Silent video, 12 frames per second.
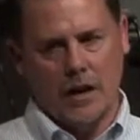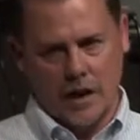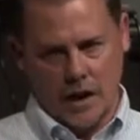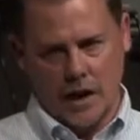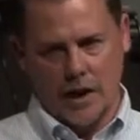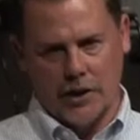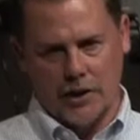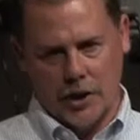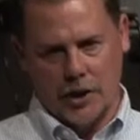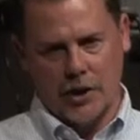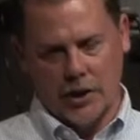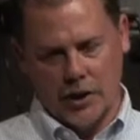I
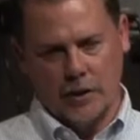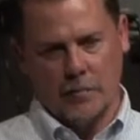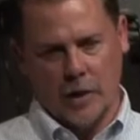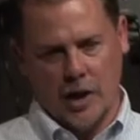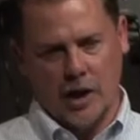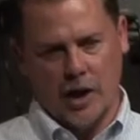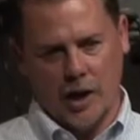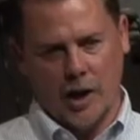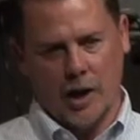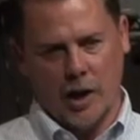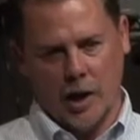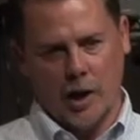did it
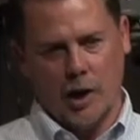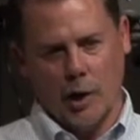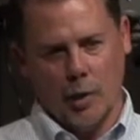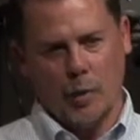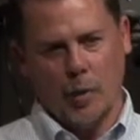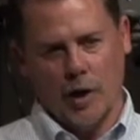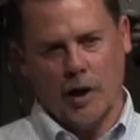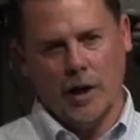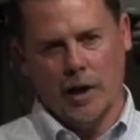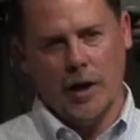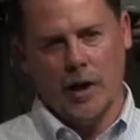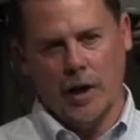my
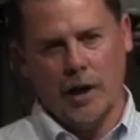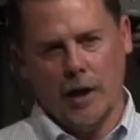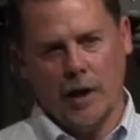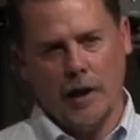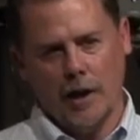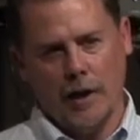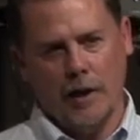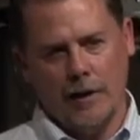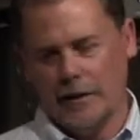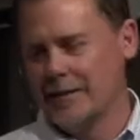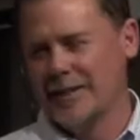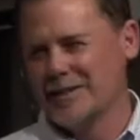
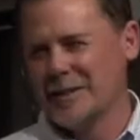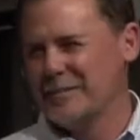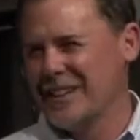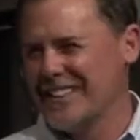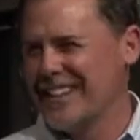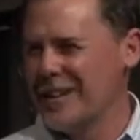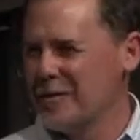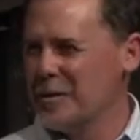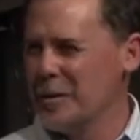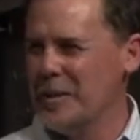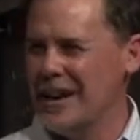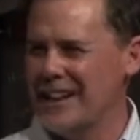way, something like that,
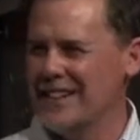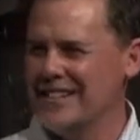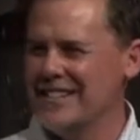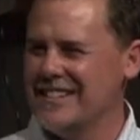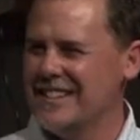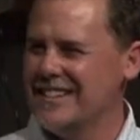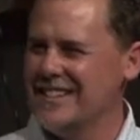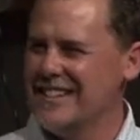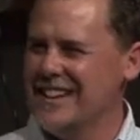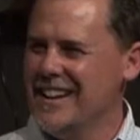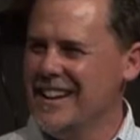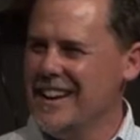really bad,
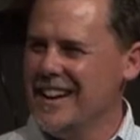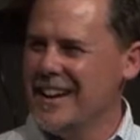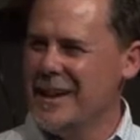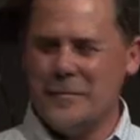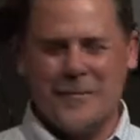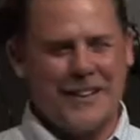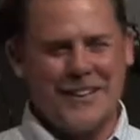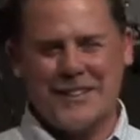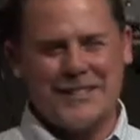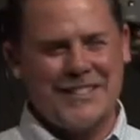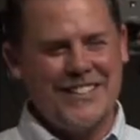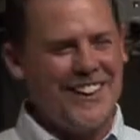And I'm thinking,
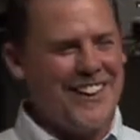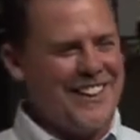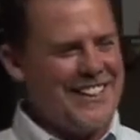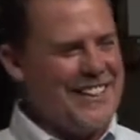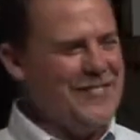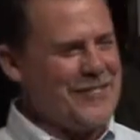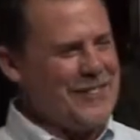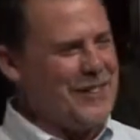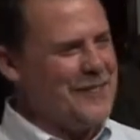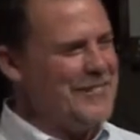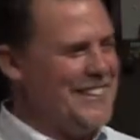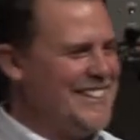does God even
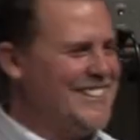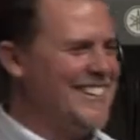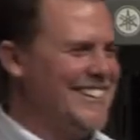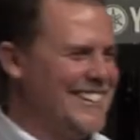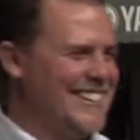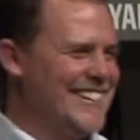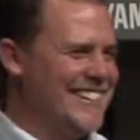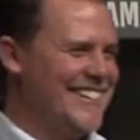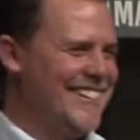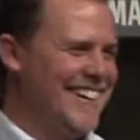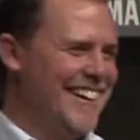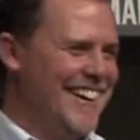love Neil,
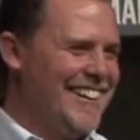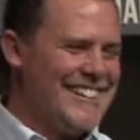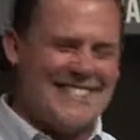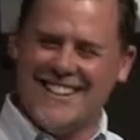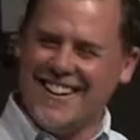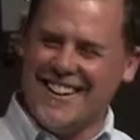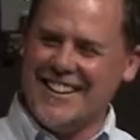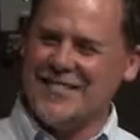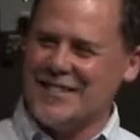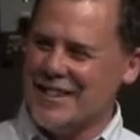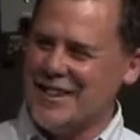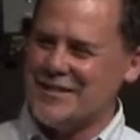Does God
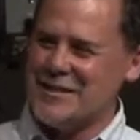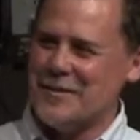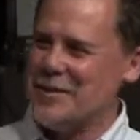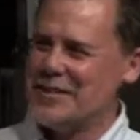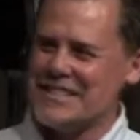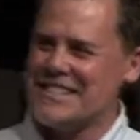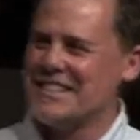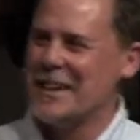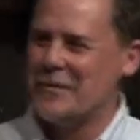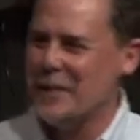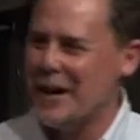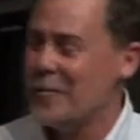even love somebody who can sing
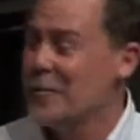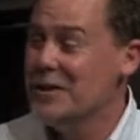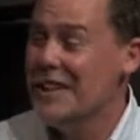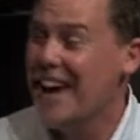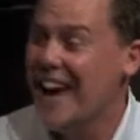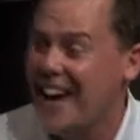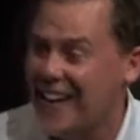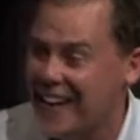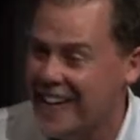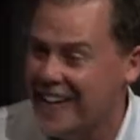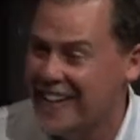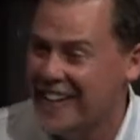that bad? Well, yeah.